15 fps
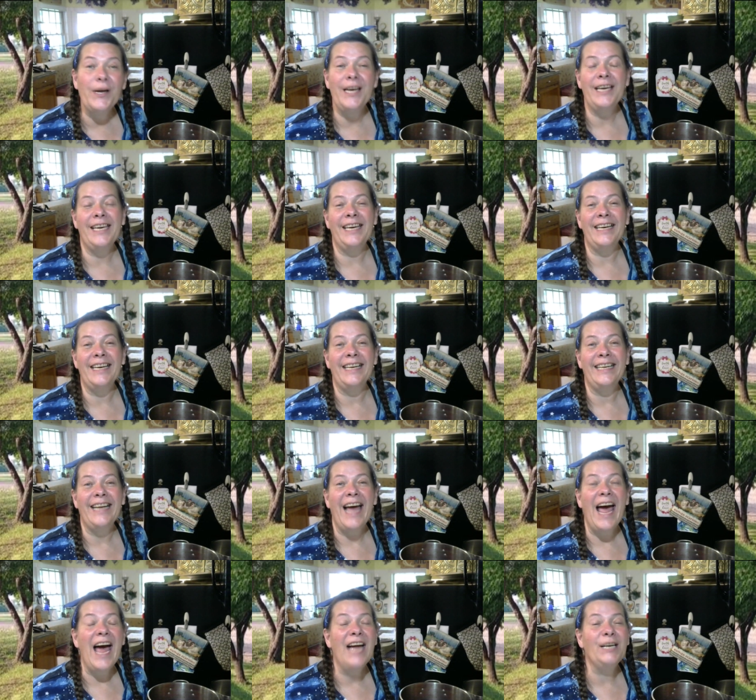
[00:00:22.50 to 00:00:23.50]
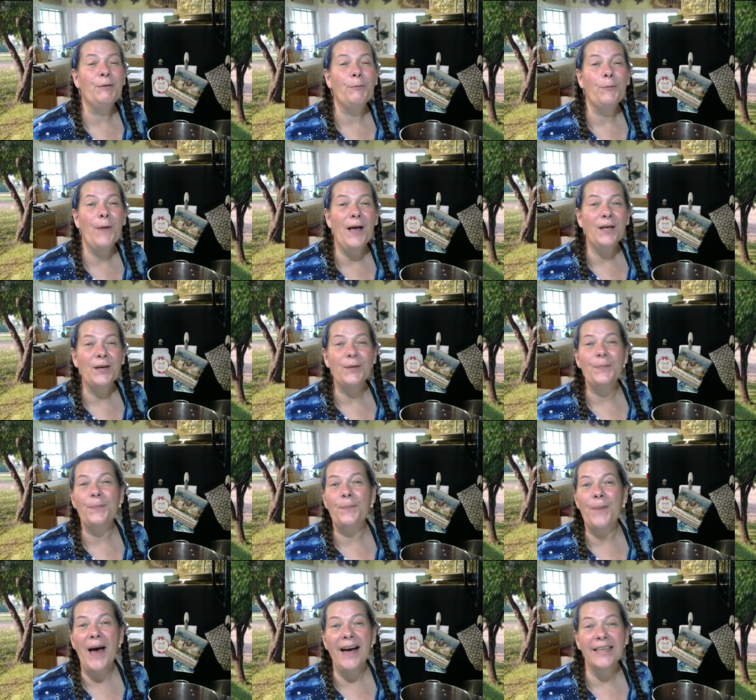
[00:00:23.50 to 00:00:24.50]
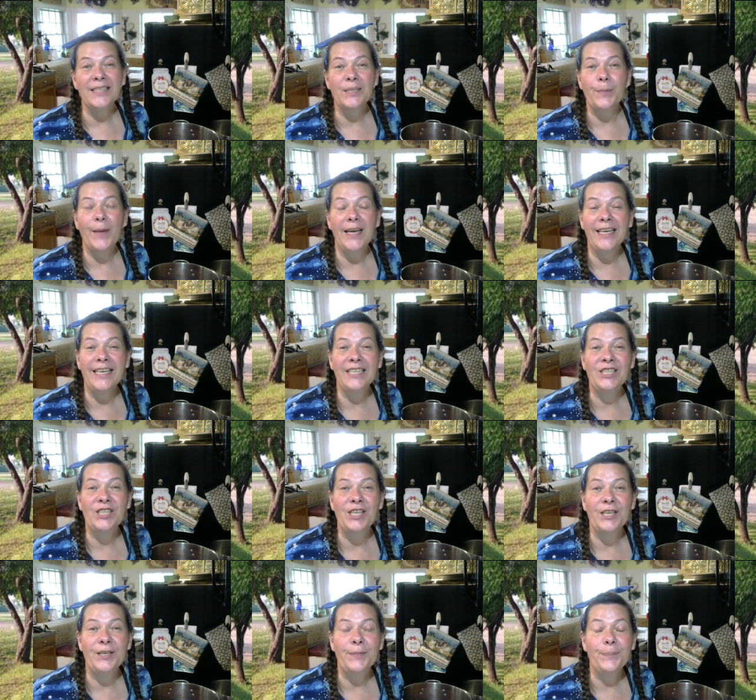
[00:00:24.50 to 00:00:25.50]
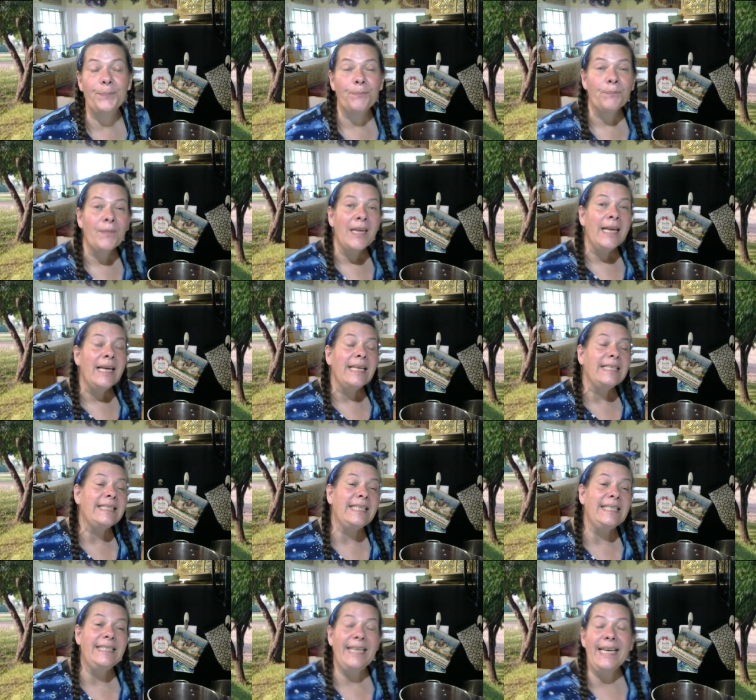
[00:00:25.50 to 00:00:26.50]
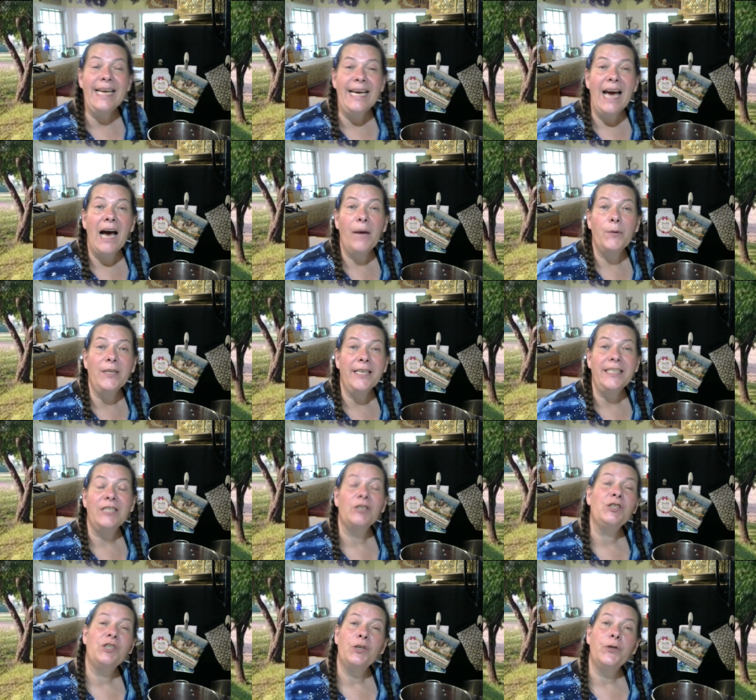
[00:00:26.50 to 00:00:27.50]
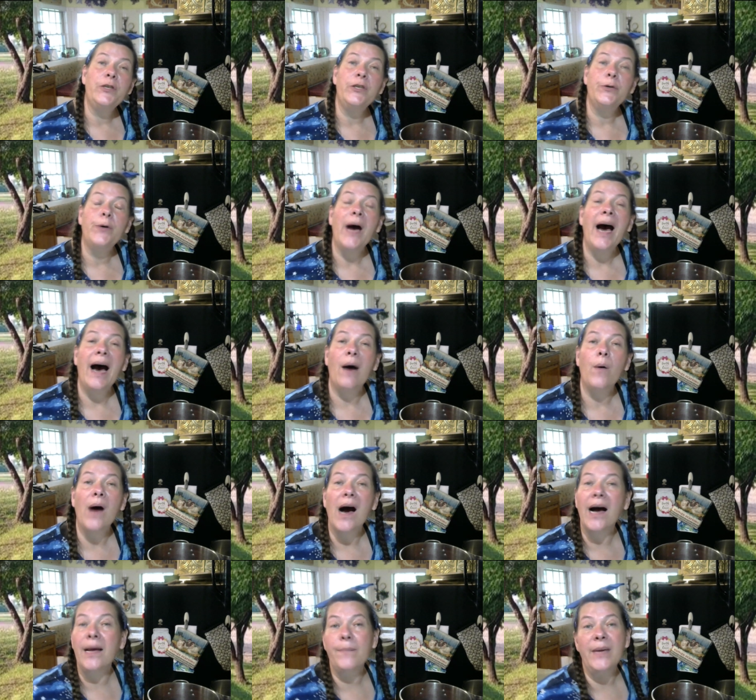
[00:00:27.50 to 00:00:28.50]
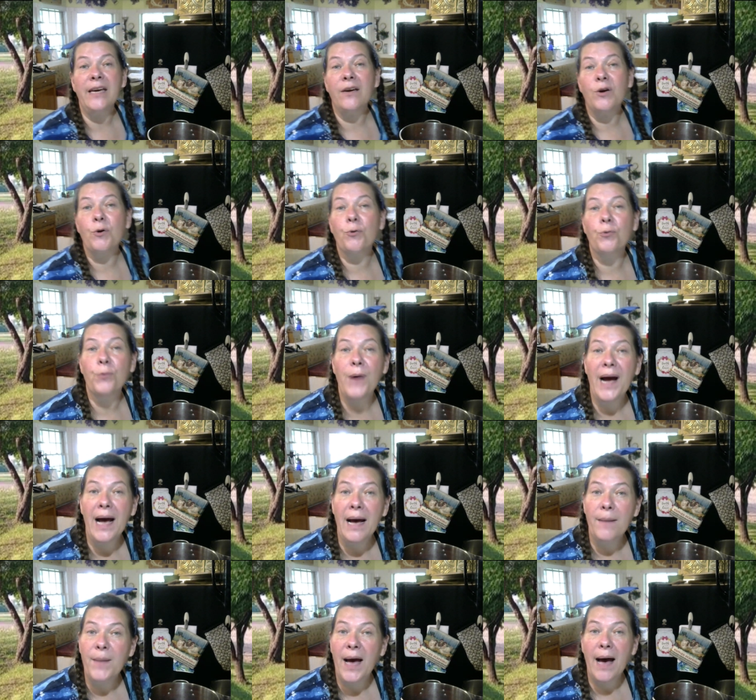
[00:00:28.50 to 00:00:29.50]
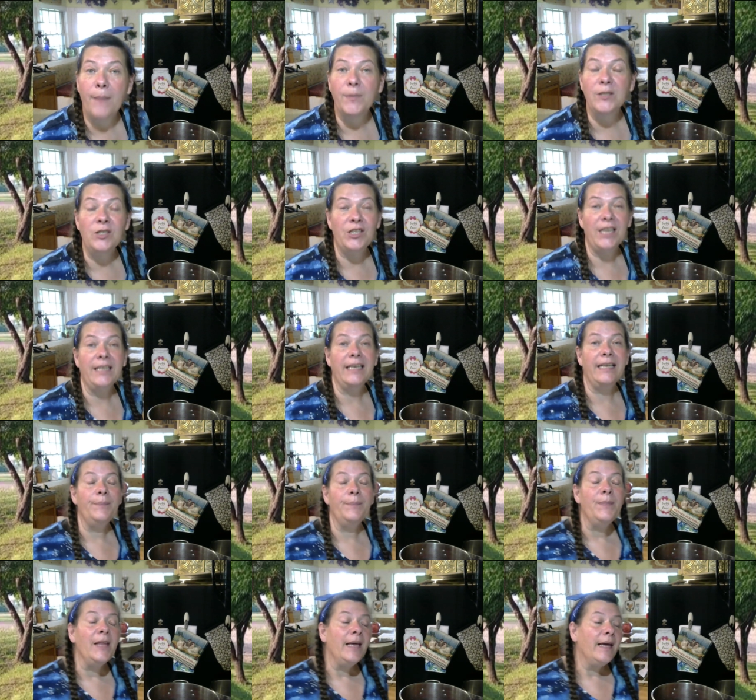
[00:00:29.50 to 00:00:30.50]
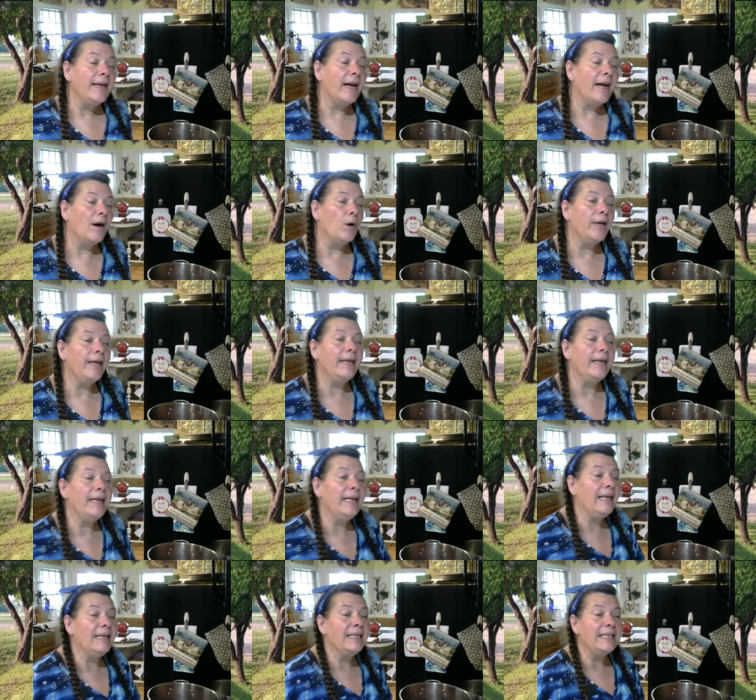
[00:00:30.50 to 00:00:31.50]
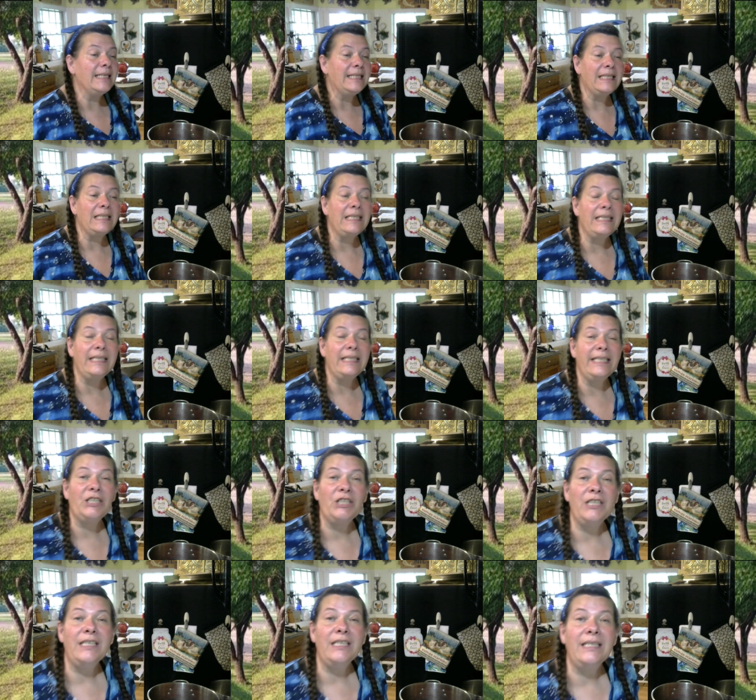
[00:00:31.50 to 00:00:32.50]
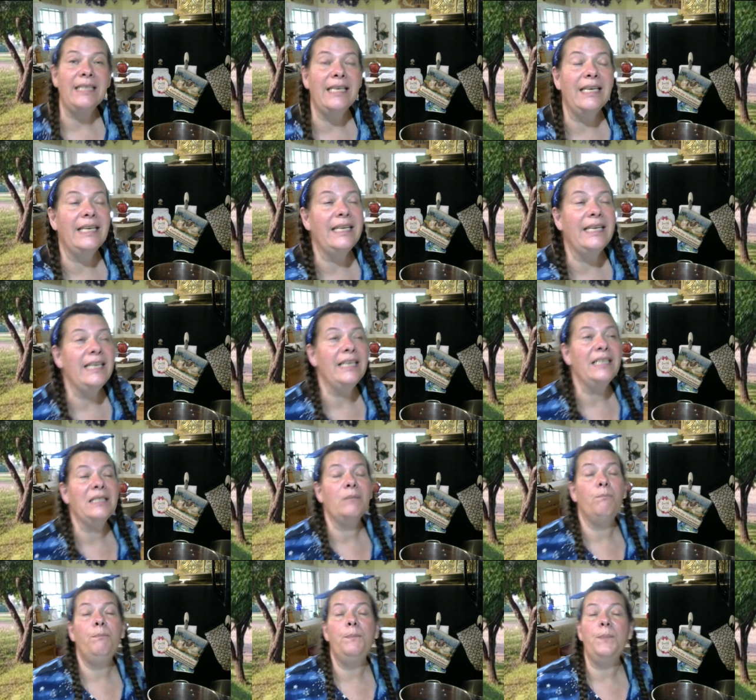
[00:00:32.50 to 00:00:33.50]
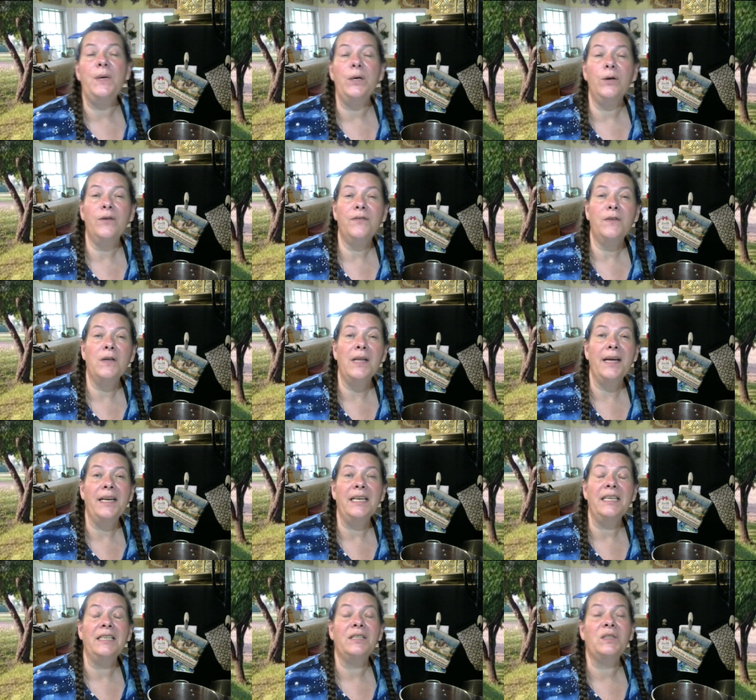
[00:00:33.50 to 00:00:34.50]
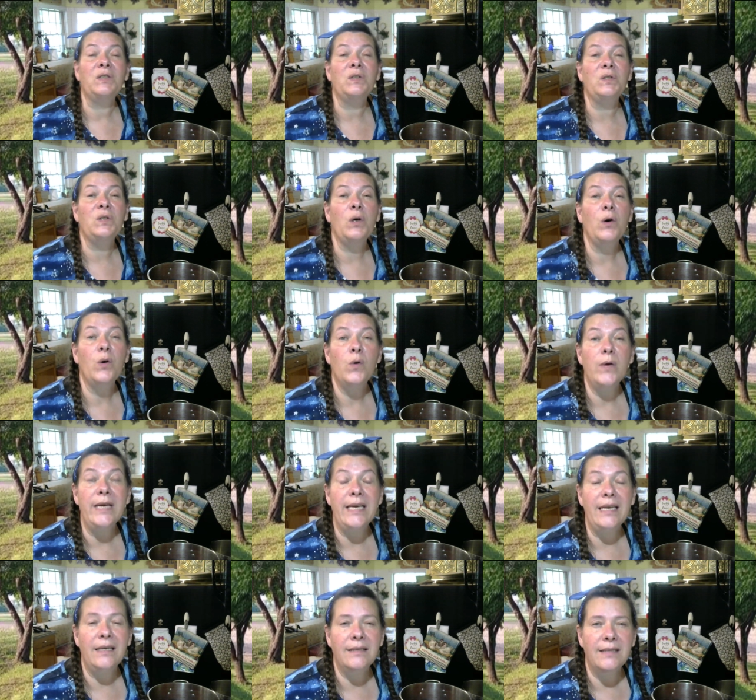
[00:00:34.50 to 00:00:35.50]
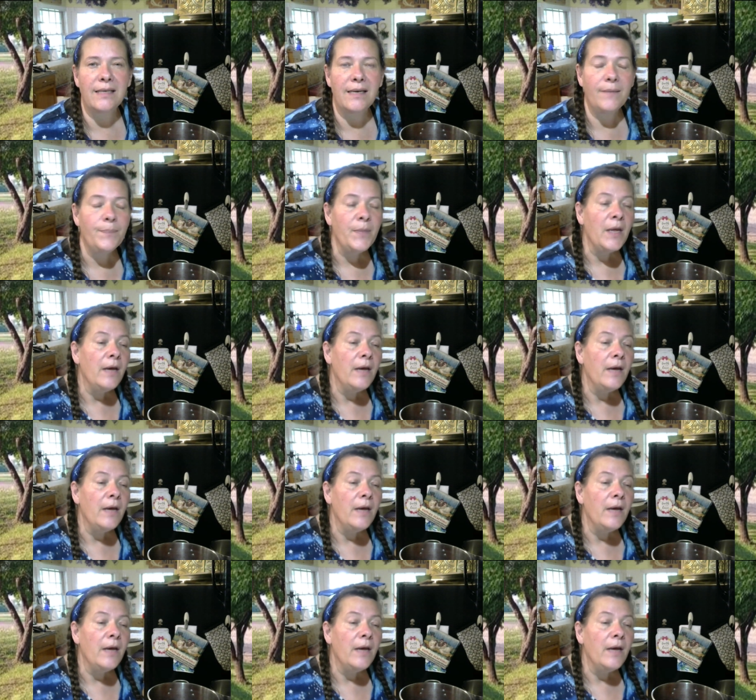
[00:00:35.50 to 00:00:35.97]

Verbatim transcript: again, and welcome back to my kitchen. Today, I would like to show you how I make crab apple jelly. Now, it is delicious, it is beautiful, and it is so easy.